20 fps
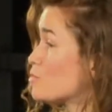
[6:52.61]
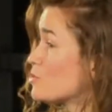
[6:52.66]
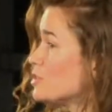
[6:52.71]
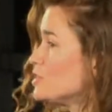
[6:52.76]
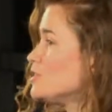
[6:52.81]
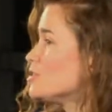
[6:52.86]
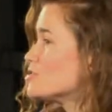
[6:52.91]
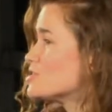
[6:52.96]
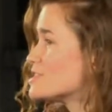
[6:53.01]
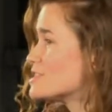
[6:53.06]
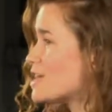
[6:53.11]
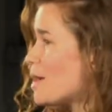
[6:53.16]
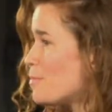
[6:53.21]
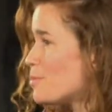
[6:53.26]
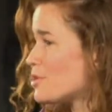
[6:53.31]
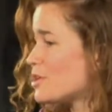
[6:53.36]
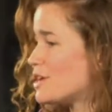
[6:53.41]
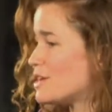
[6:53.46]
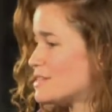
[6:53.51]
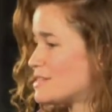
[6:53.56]
with a little
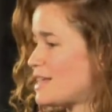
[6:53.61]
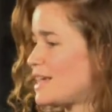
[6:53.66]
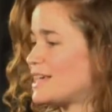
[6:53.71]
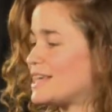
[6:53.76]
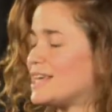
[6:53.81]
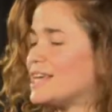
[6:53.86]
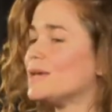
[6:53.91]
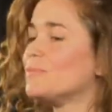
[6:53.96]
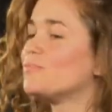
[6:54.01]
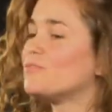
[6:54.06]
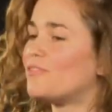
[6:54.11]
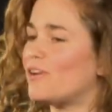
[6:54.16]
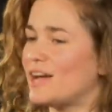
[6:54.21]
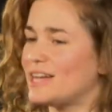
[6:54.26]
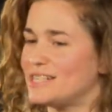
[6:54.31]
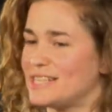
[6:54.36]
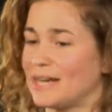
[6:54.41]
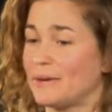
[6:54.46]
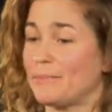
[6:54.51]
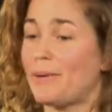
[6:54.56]
stubbornness, I keep
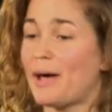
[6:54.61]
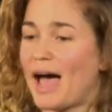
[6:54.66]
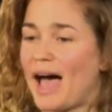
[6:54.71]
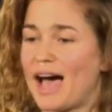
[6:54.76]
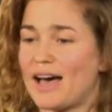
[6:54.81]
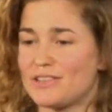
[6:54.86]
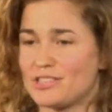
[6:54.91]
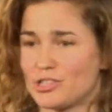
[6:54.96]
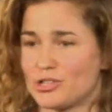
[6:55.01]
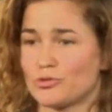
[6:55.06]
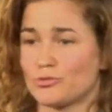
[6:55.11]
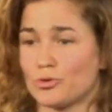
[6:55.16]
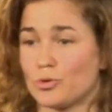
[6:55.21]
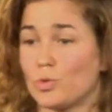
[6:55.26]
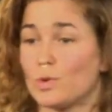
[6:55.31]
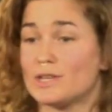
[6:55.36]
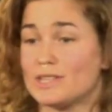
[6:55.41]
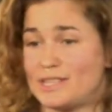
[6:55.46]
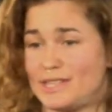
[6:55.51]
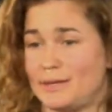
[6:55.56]
finding paths through
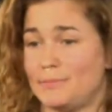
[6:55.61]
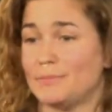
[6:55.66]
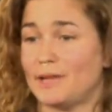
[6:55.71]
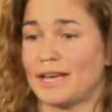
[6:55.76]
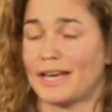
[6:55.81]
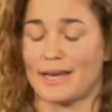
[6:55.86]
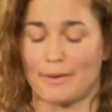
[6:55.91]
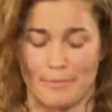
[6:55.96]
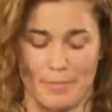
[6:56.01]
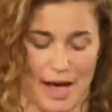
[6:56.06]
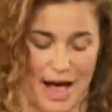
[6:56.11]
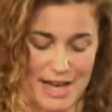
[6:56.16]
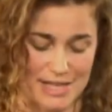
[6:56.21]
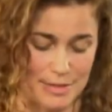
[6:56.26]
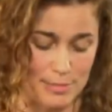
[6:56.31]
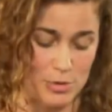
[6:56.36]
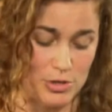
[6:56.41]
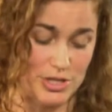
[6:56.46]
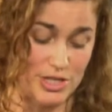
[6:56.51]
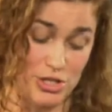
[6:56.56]
what seem like
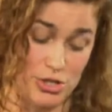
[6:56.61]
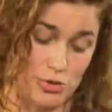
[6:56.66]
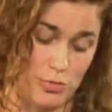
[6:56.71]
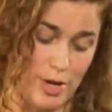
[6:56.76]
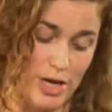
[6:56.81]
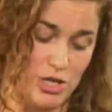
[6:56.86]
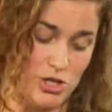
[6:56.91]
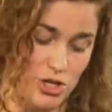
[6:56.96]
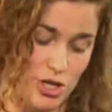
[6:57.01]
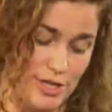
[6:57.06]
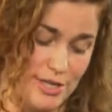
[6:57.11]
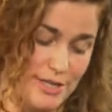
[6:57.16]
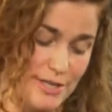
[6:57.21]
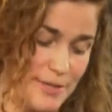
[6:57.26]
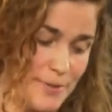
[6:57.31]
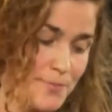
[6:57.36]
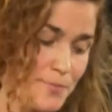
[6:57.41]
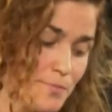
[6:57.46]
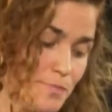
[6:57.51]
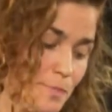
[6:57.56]
impassable
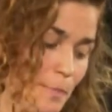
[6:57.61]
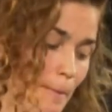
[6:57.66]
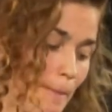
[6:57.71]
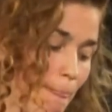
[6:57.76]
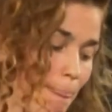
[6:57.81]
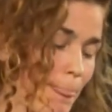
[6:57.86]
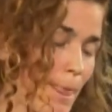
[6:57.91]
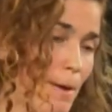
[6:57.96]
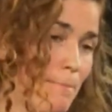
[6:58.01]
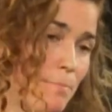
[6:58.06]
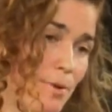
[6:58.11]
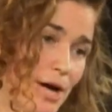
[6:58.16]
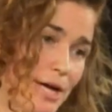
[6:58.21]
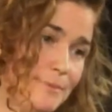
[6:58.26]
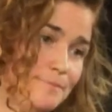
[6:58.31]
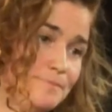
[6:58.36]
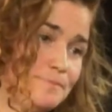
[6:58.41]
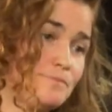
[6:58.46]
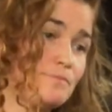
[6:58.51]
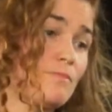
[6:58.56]
situations.
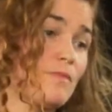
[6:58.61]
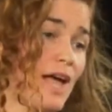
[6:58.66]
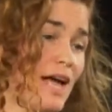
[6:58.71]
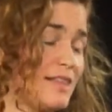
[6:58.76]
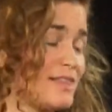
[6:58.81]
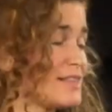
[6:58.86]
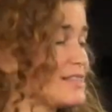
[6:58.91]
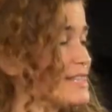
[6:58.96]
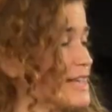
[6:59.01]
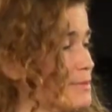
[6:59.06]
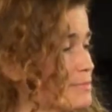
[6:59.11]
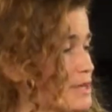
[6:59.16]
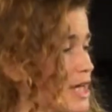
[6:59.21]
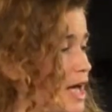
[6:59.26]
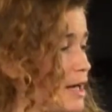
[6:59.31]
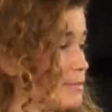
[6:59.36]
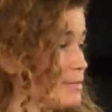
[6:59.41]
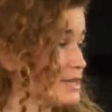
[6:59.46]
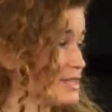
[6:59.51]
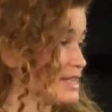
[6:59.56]
But at the same
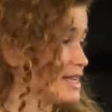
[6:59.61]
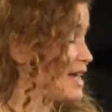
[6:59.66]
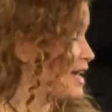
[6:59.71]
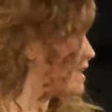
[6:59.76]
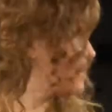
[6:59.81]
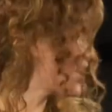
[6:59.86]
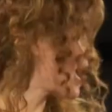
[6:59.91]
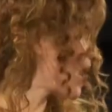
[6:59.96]
time as in the